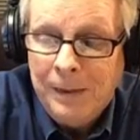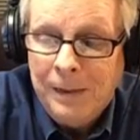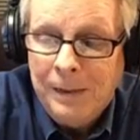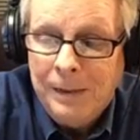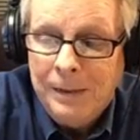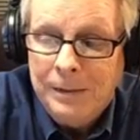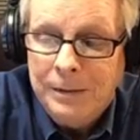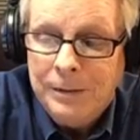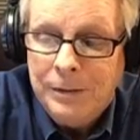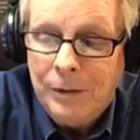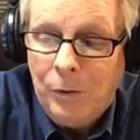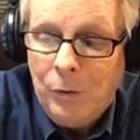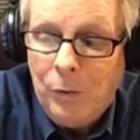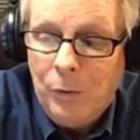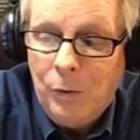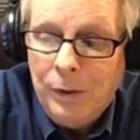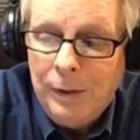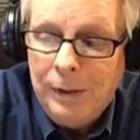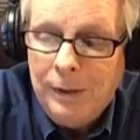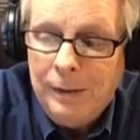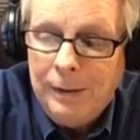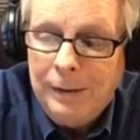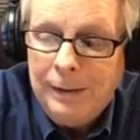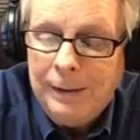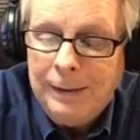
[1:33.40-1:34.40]
So
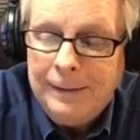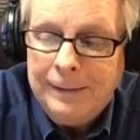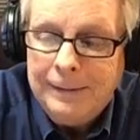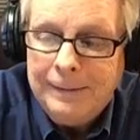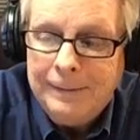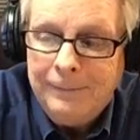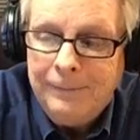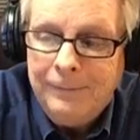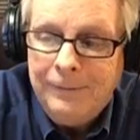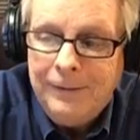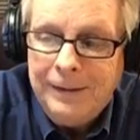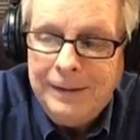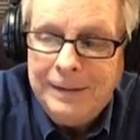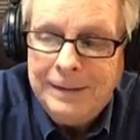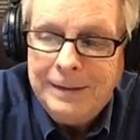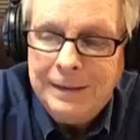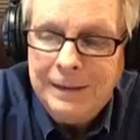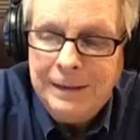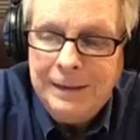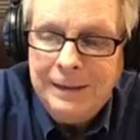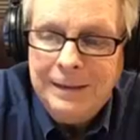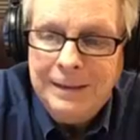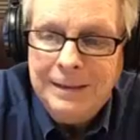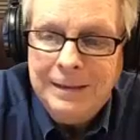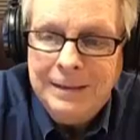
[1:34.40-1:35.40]
this
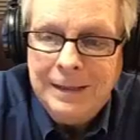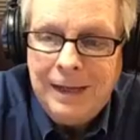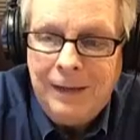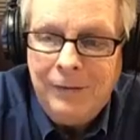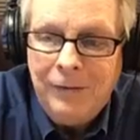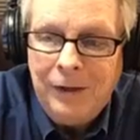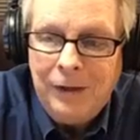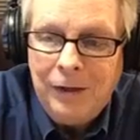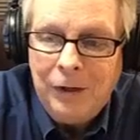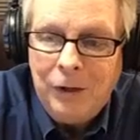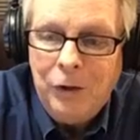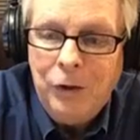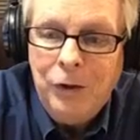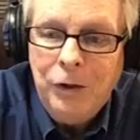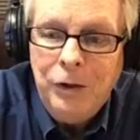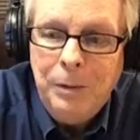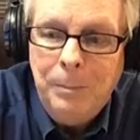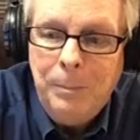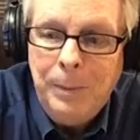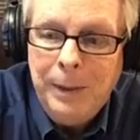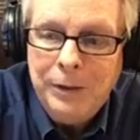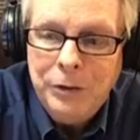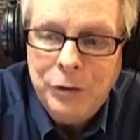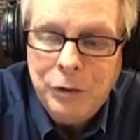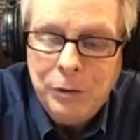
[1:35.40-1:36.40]
is, I think, a good
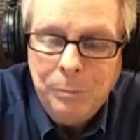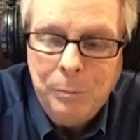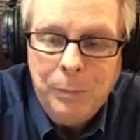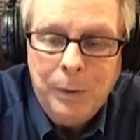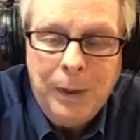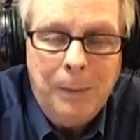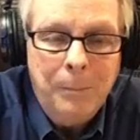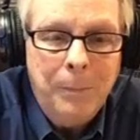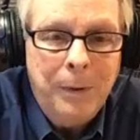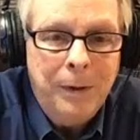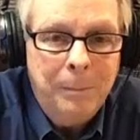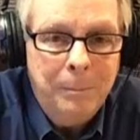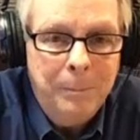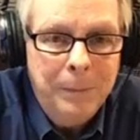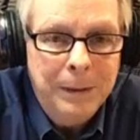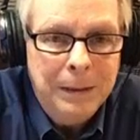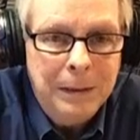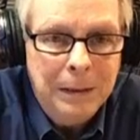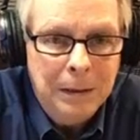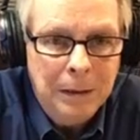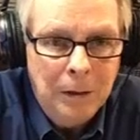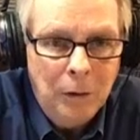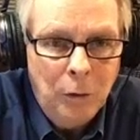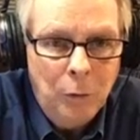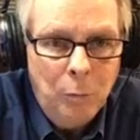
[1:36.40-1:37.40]
depiction, but I'm going to be a
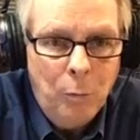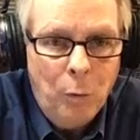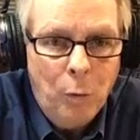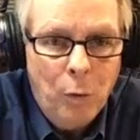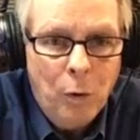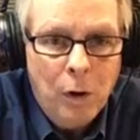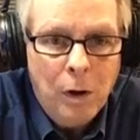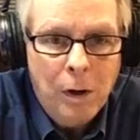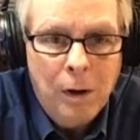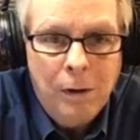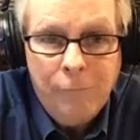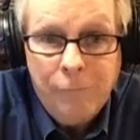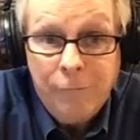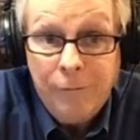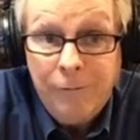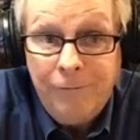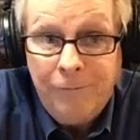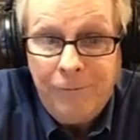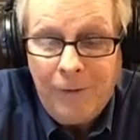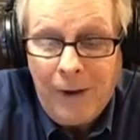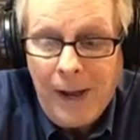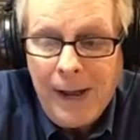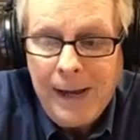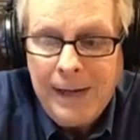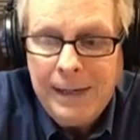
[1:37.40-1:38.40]
little more
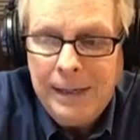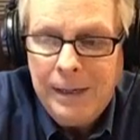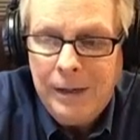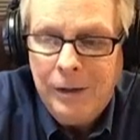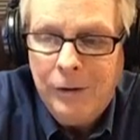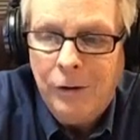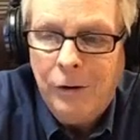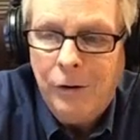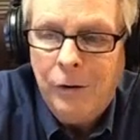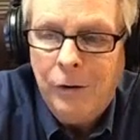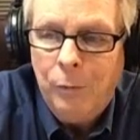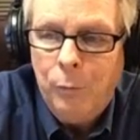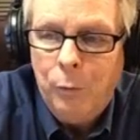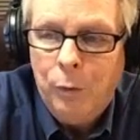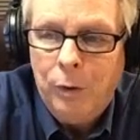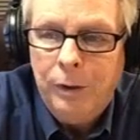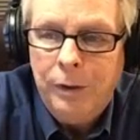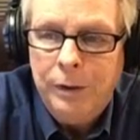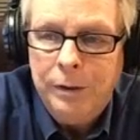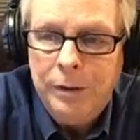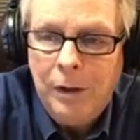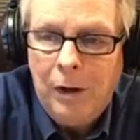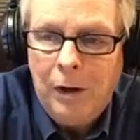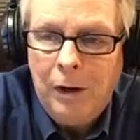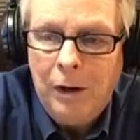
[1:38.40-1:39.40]
refined here. We're going to
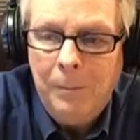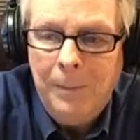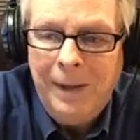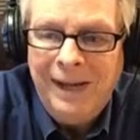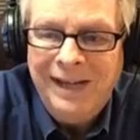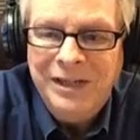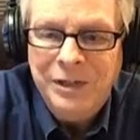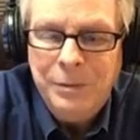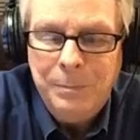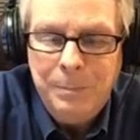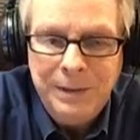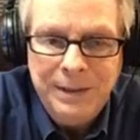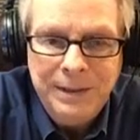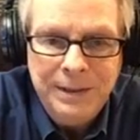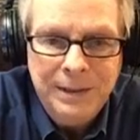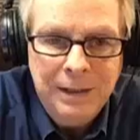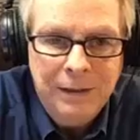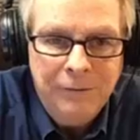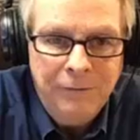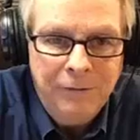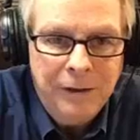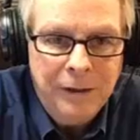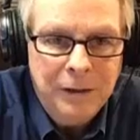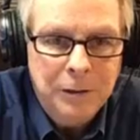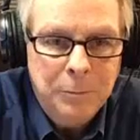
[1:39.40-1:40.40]
talk about
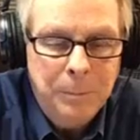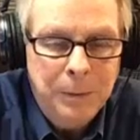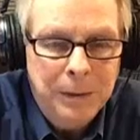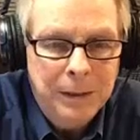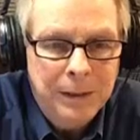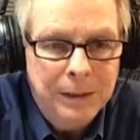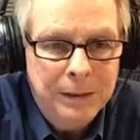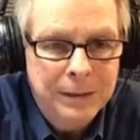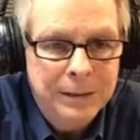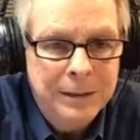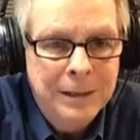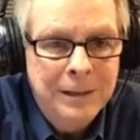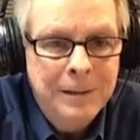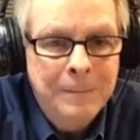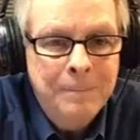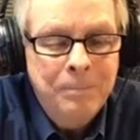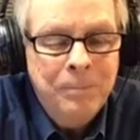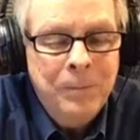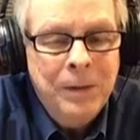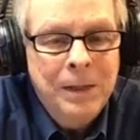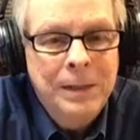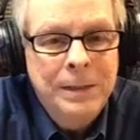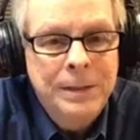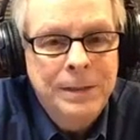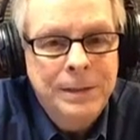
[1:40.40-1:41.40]
specifics because
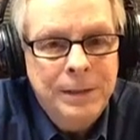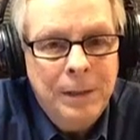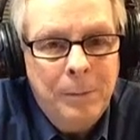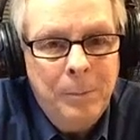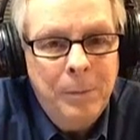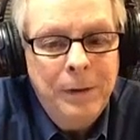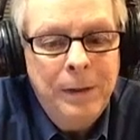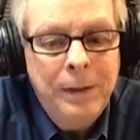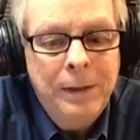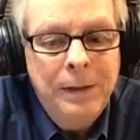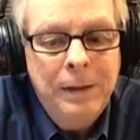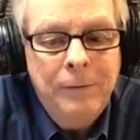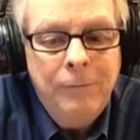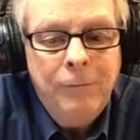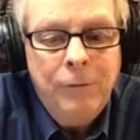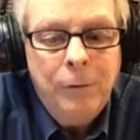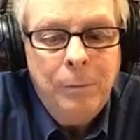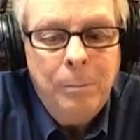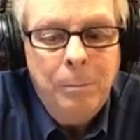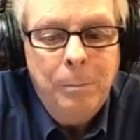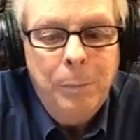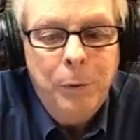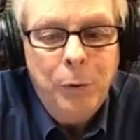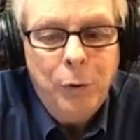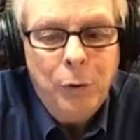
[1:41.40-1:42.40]
some of the
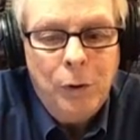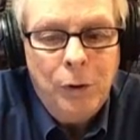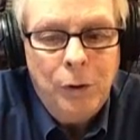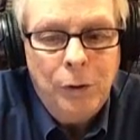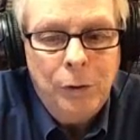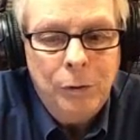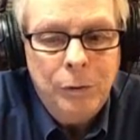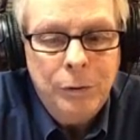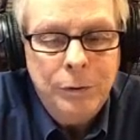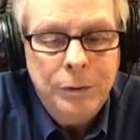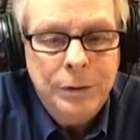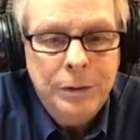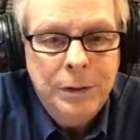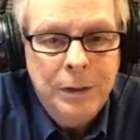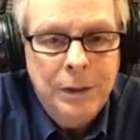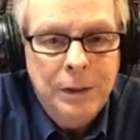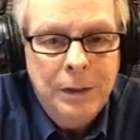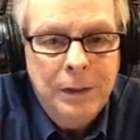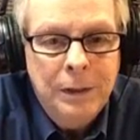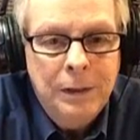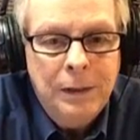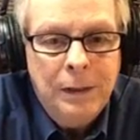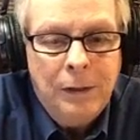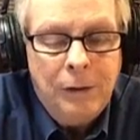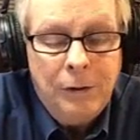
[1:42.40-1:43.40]
different bureaus,
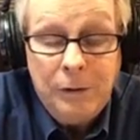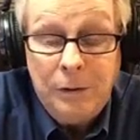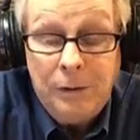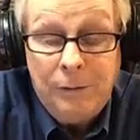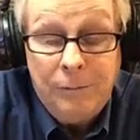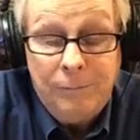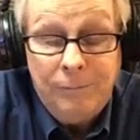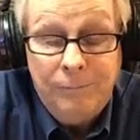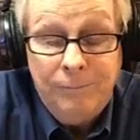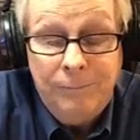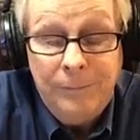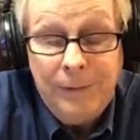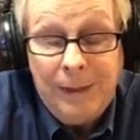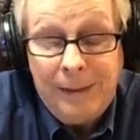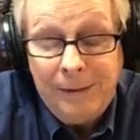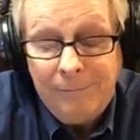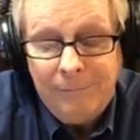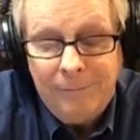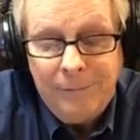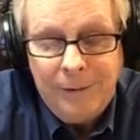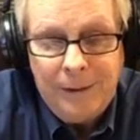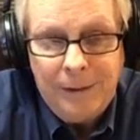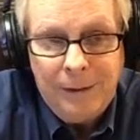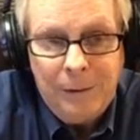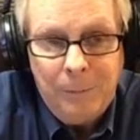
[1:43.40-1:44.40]
or
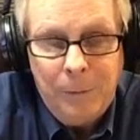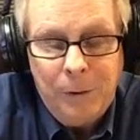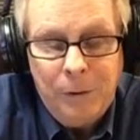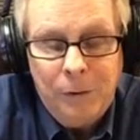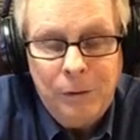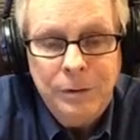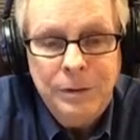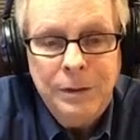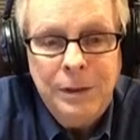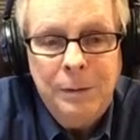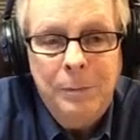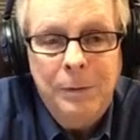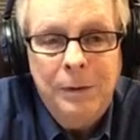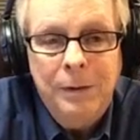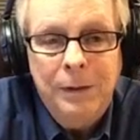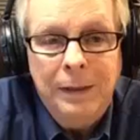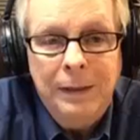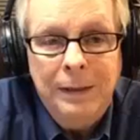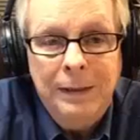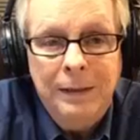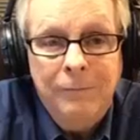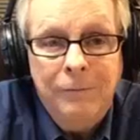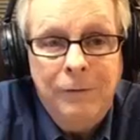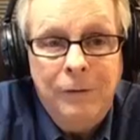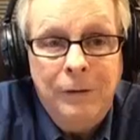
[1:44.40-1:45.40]
not the bureaus, some of the
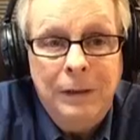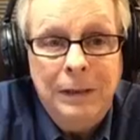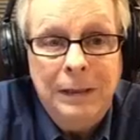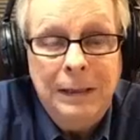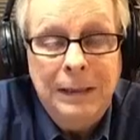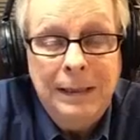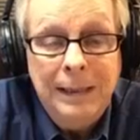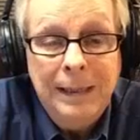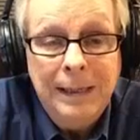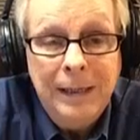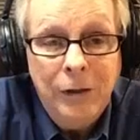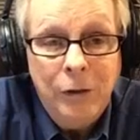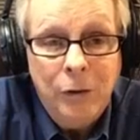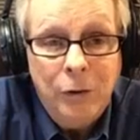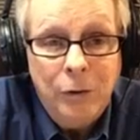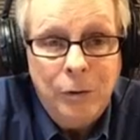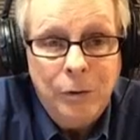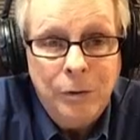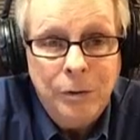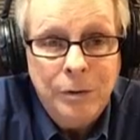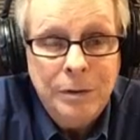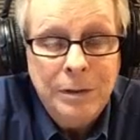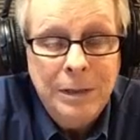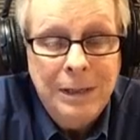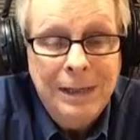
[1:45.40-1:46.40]
different
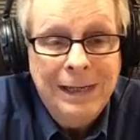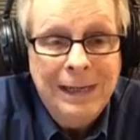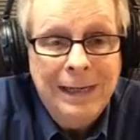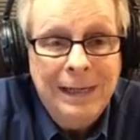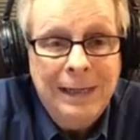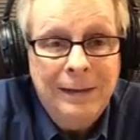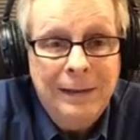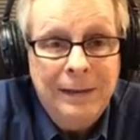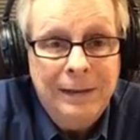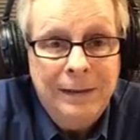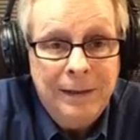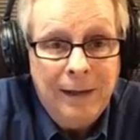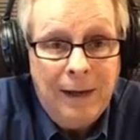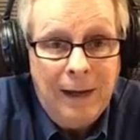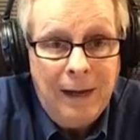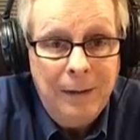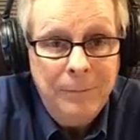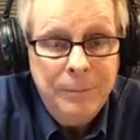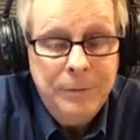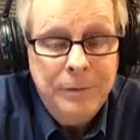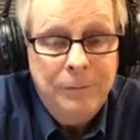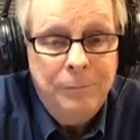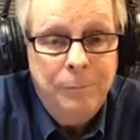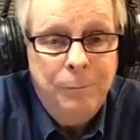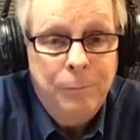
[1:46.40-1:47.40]
lenders and the
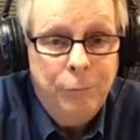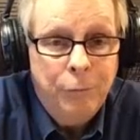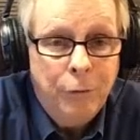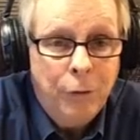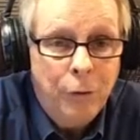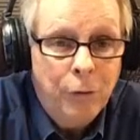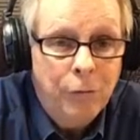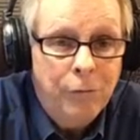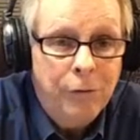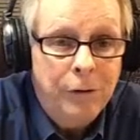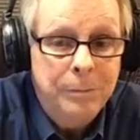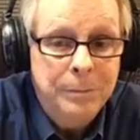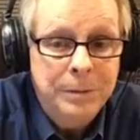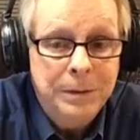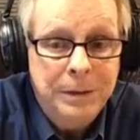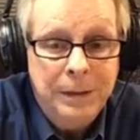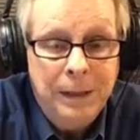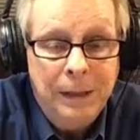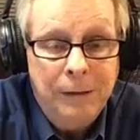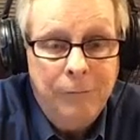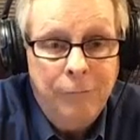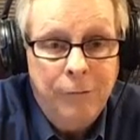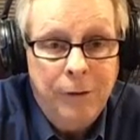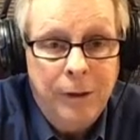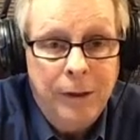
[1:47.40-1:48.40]
types of programs that they
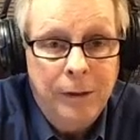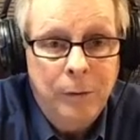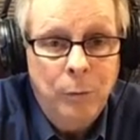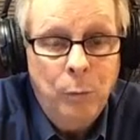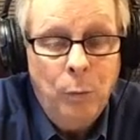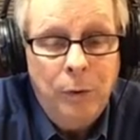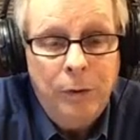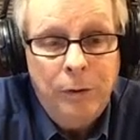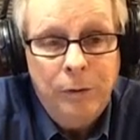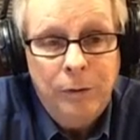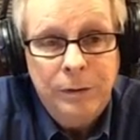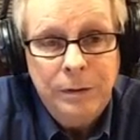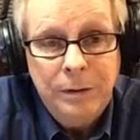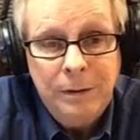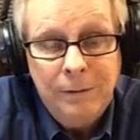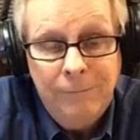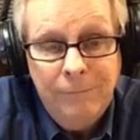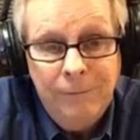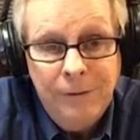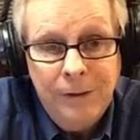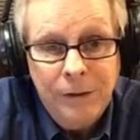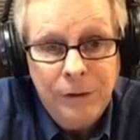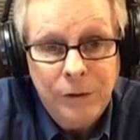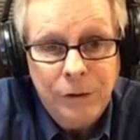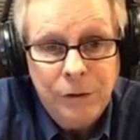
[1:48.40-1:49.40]
run, whether it's
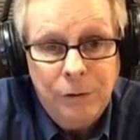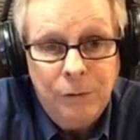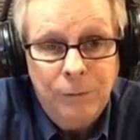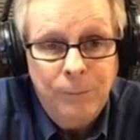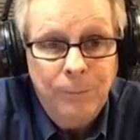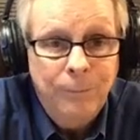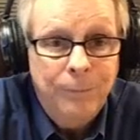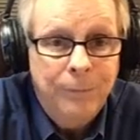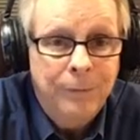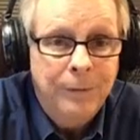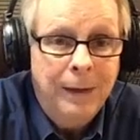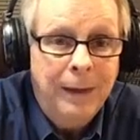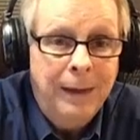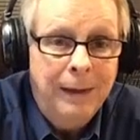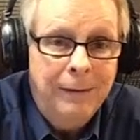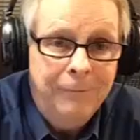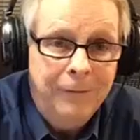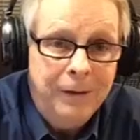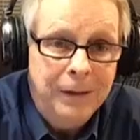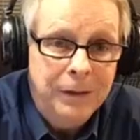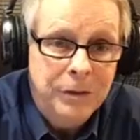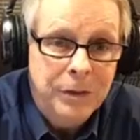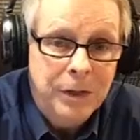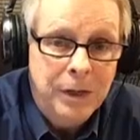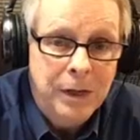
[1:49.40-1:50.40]
conventional,
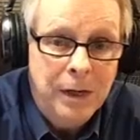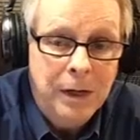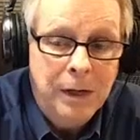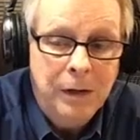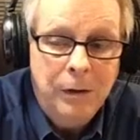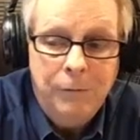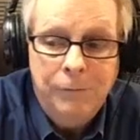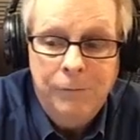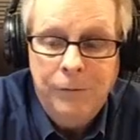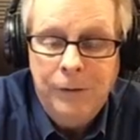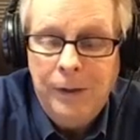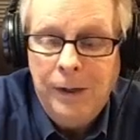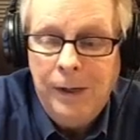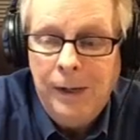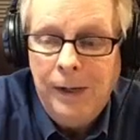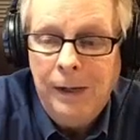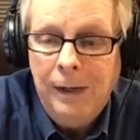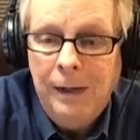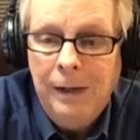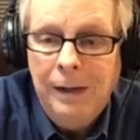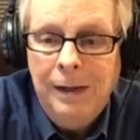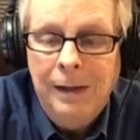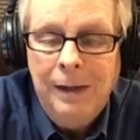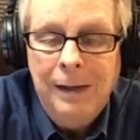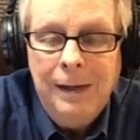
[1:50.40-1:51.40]
FHA or VA,
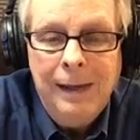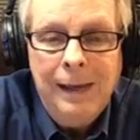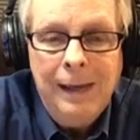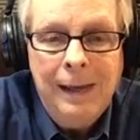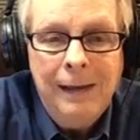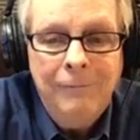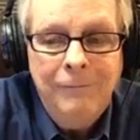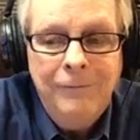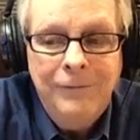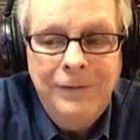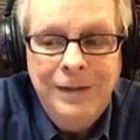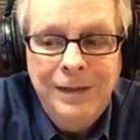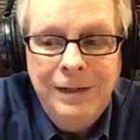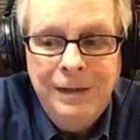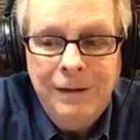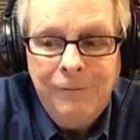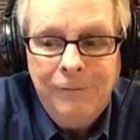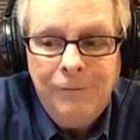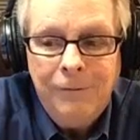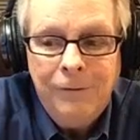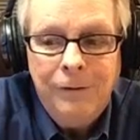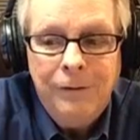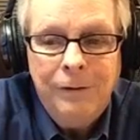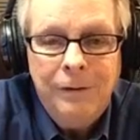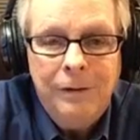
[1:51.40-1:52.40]
have
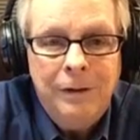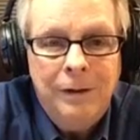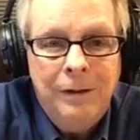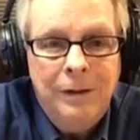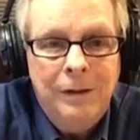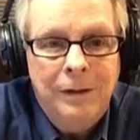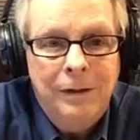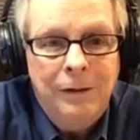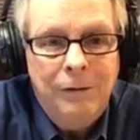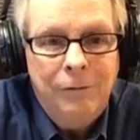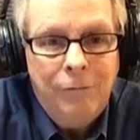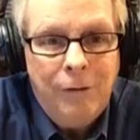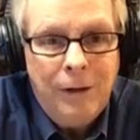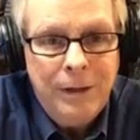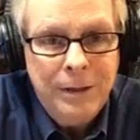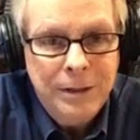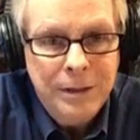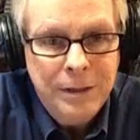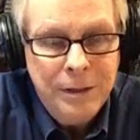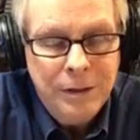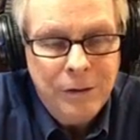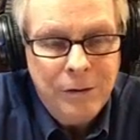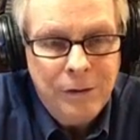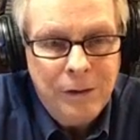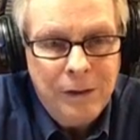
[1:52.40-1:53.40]
different
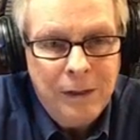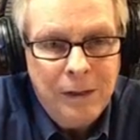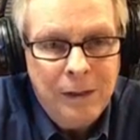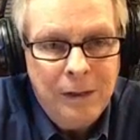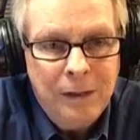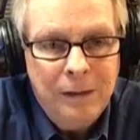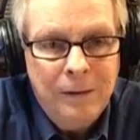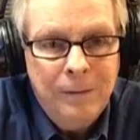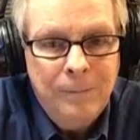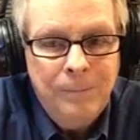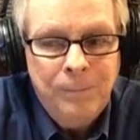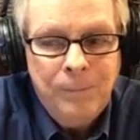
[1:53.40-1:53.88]
criteria.